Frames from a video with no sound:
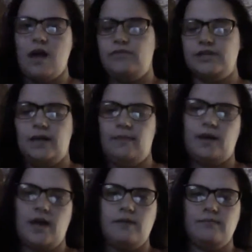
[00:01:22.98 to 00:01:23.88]
every time
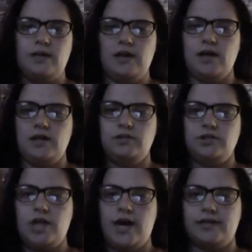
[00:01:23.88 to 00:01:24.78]
they came
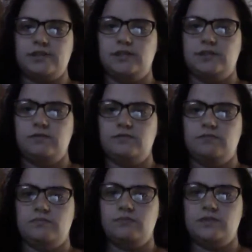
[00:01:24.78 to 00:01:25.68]
and checked
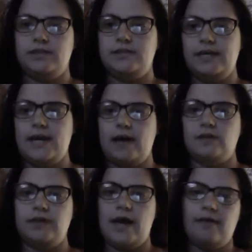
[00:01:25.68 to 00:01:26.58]
to see
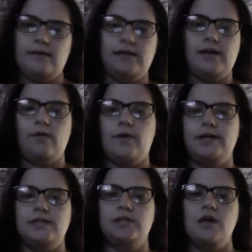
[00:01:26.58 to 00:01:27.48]
how dilated I
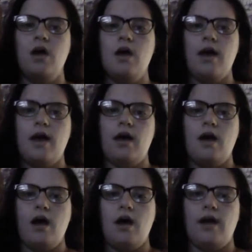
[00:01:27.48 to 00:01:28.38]
was
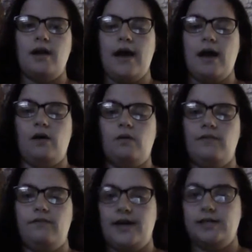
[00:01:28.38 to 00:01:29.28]
and how
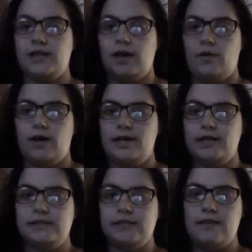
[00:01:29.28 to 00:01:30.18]
effaced I
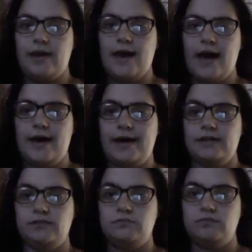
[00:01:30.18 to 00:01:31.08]
was, they
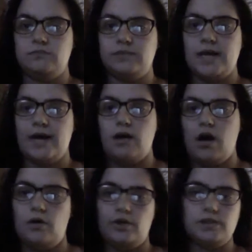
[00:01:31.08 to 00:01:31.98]
had said,
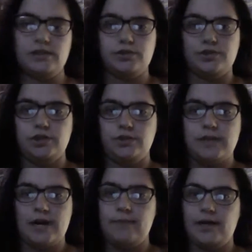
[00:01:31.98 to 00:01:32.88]
oh, you're still 2
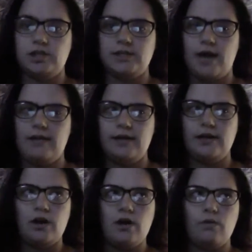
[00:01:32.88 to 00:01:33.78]
centimeters
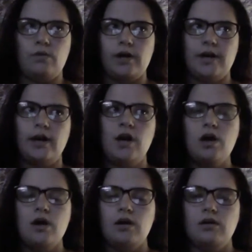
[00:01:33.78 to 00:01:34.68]
dilated, or
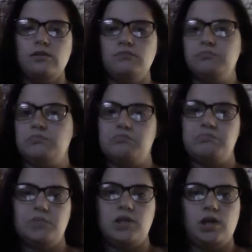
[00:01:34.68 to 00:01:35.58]

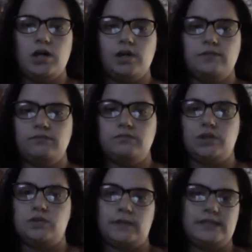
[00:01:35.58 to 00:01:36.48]
you're
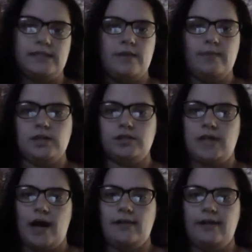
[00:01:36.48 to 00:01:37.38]
3
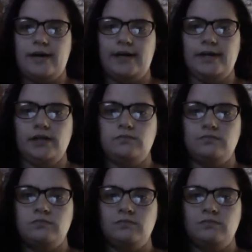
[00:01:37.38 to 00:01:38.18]
centimeters dilated.